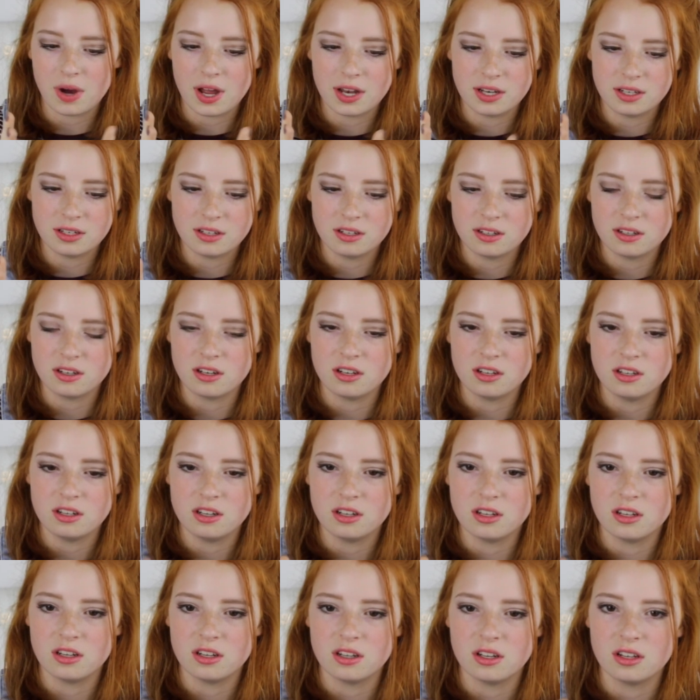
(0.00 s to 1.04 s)
When
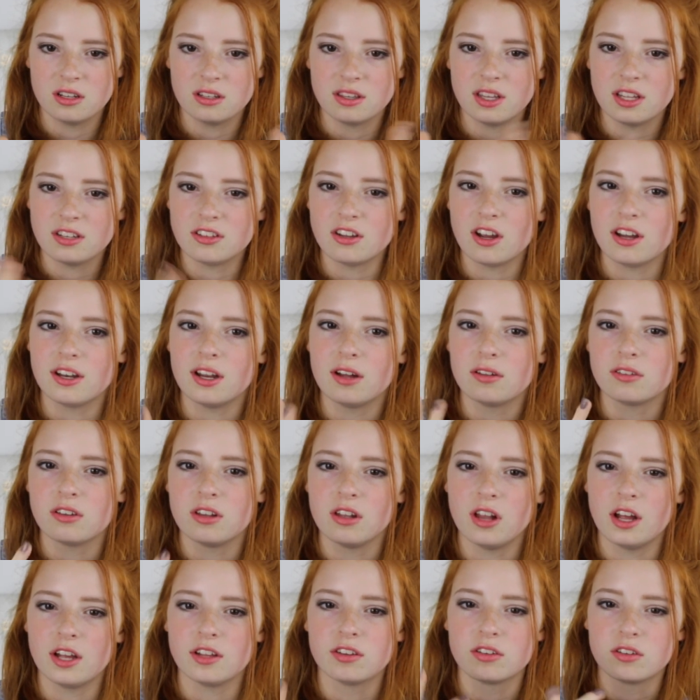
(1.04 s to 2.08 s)
they turn out the
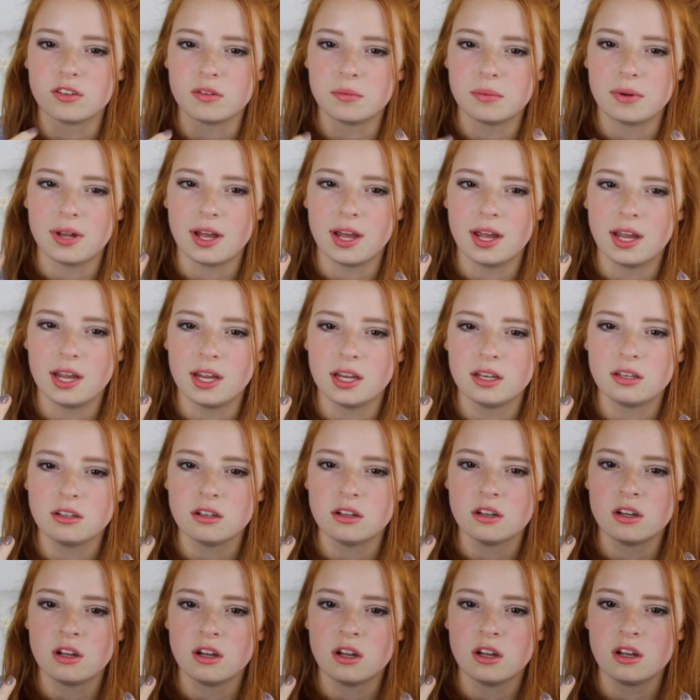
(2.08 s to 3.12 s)
lights on the plane,
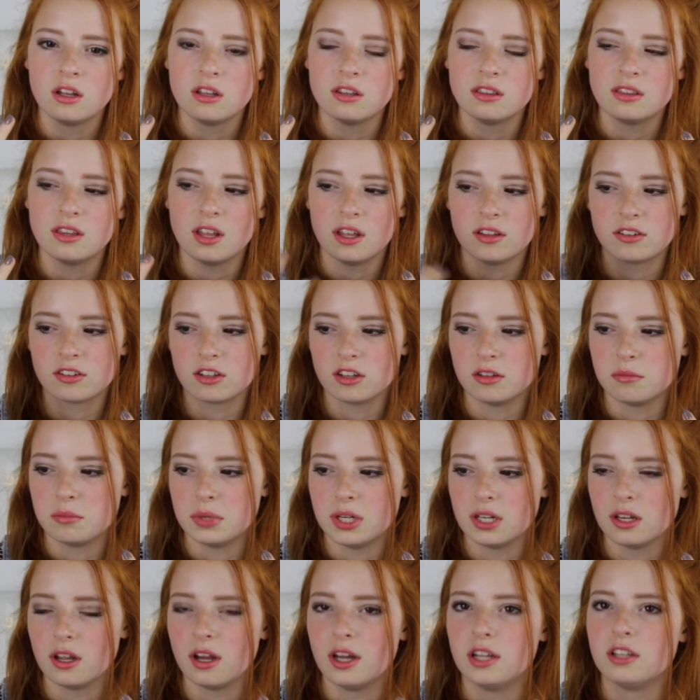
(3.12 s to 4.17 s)
there's going to
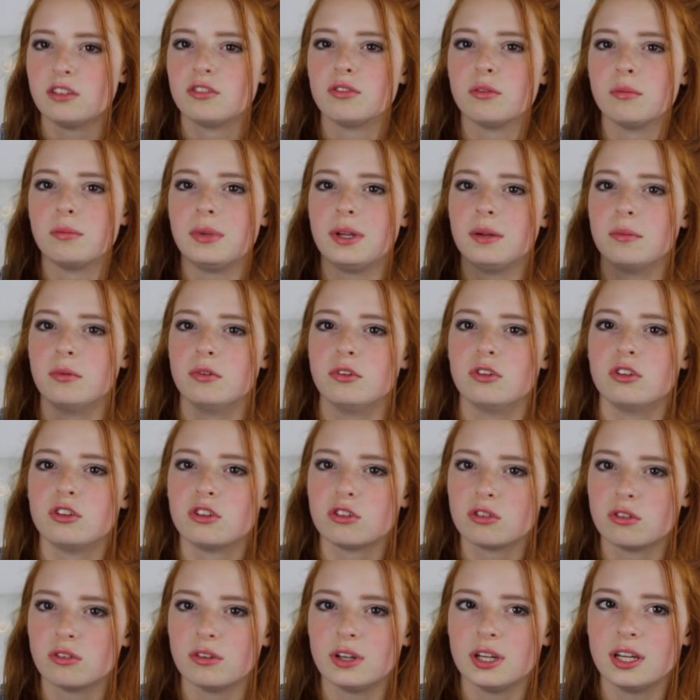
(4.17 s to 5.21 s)
be lights from people's
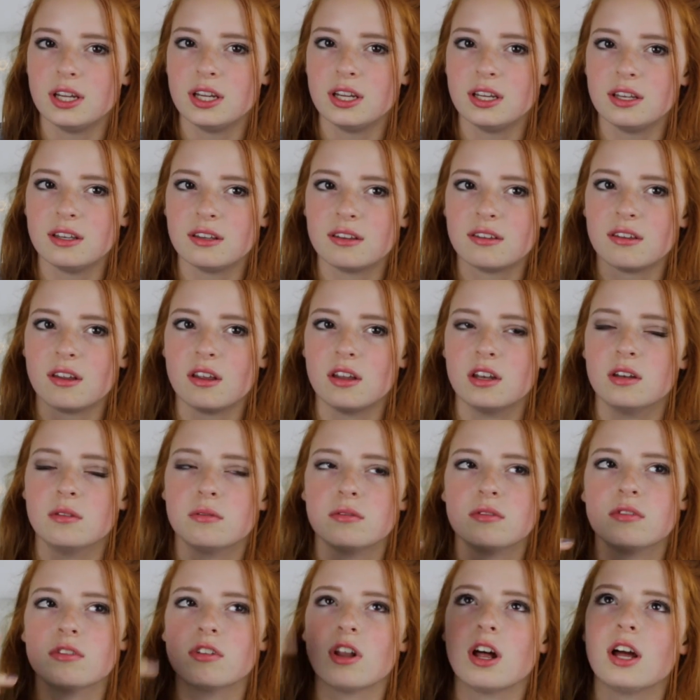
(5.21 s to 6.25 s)
screens
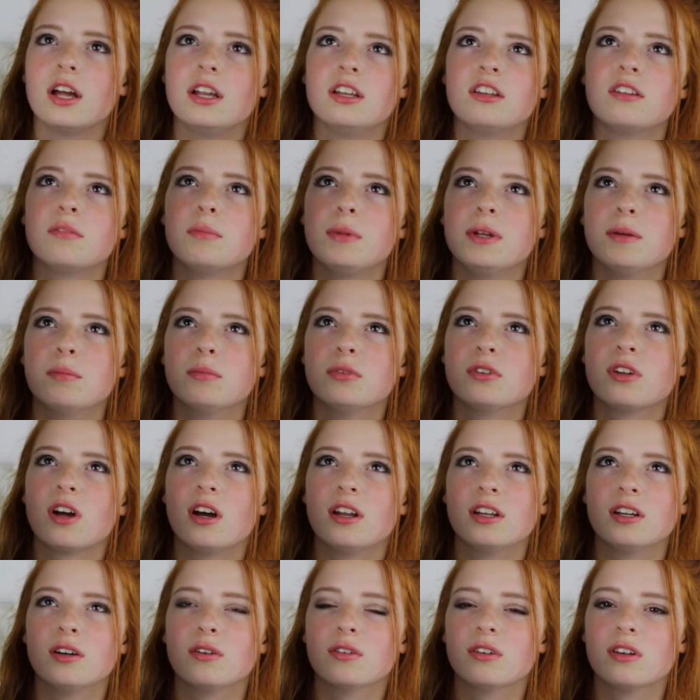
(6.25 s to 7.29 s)
and lights, people
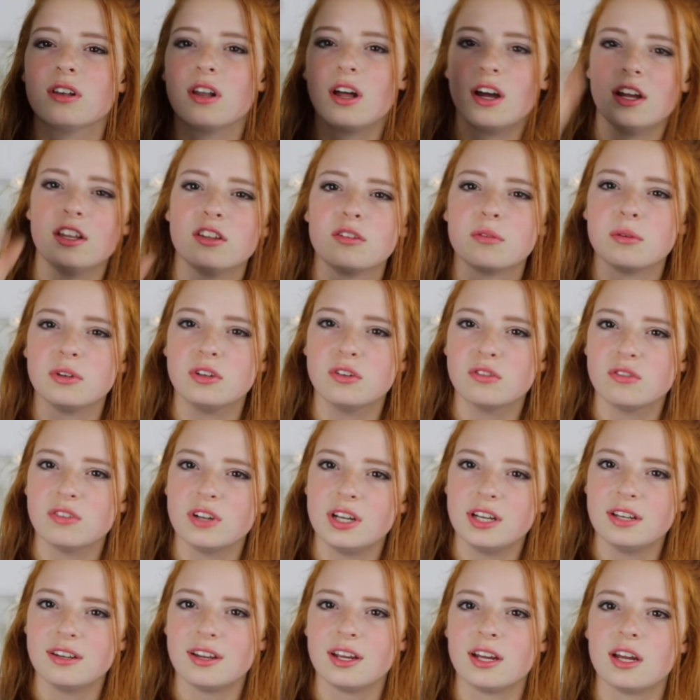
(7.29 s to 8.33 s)
turning on lights when you're
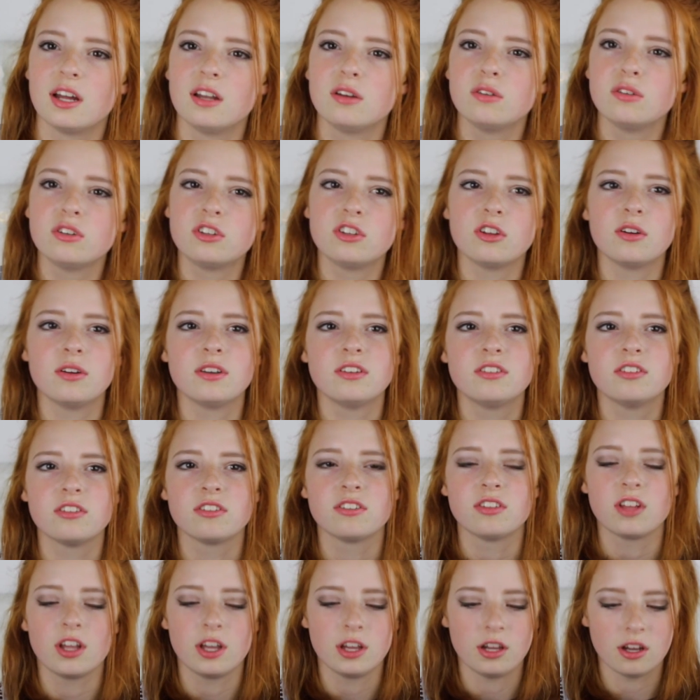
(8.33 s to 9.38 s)
reading, and also it's
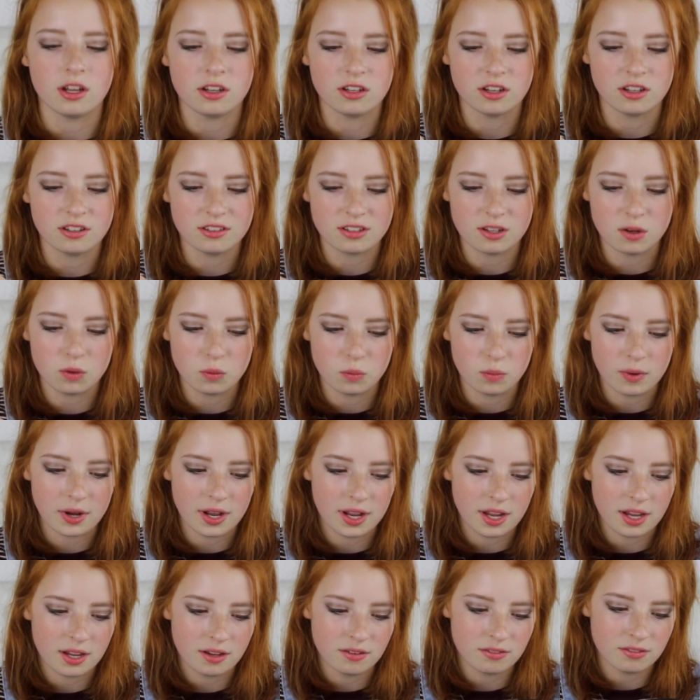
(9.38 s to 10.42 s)
just like a nice little
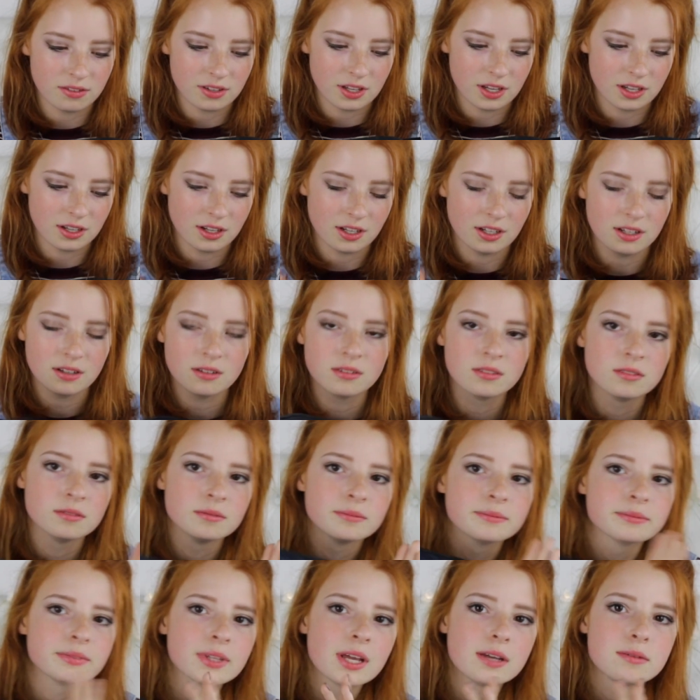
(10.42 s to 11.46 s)
way of saying
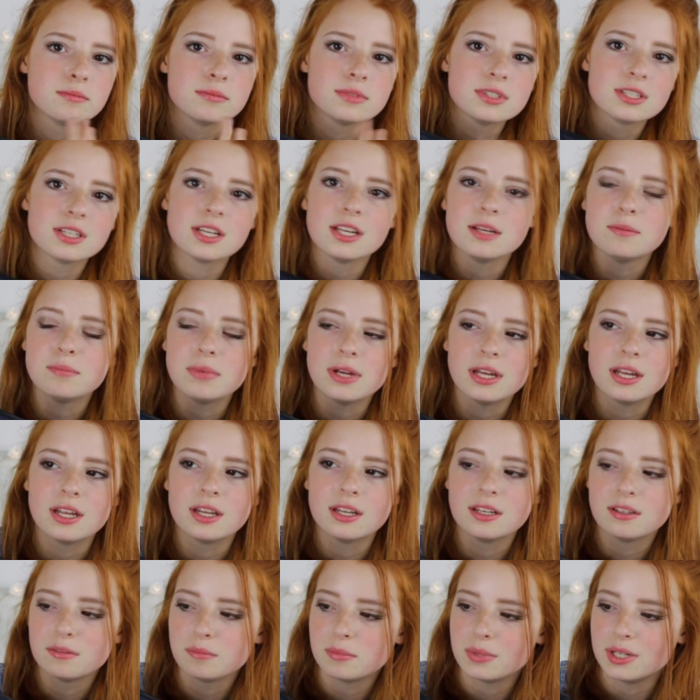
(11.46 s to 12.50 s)
like, sleep
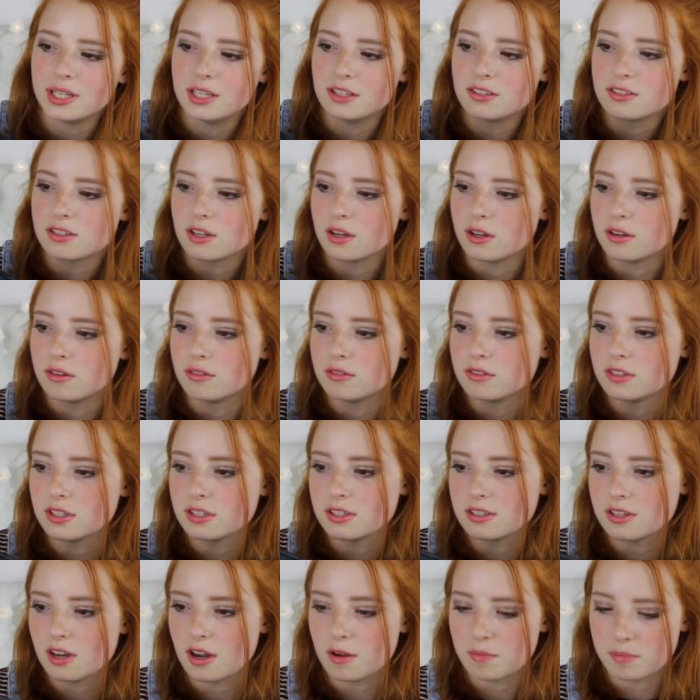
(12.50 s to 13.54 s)
in, please don't
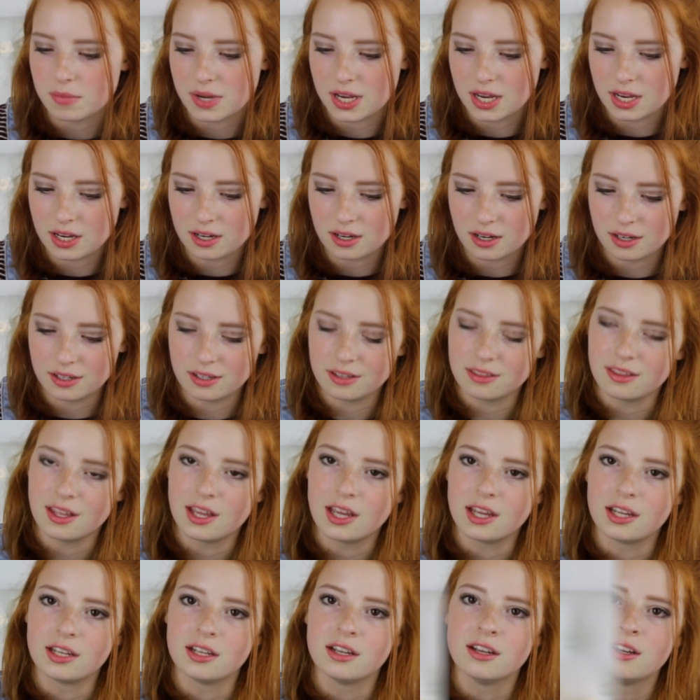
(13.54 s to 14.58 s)
disturb me, kind of
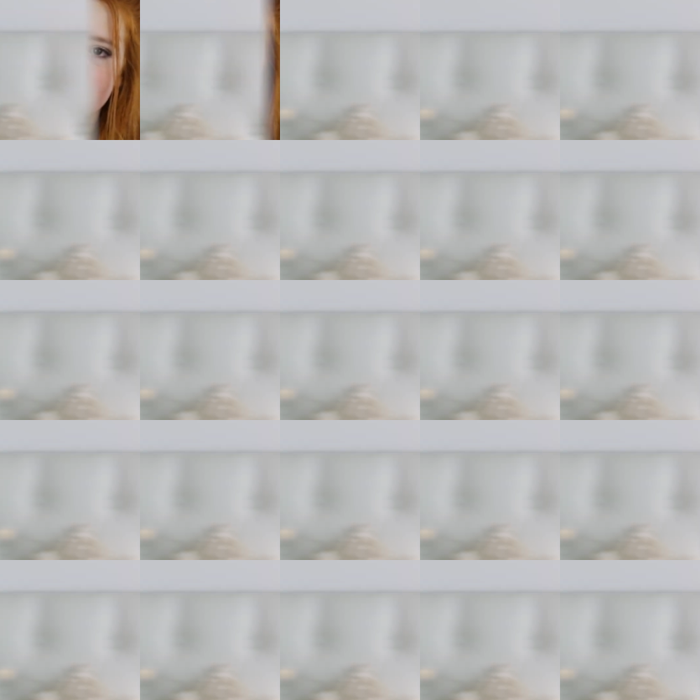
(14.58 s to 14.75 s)
thing.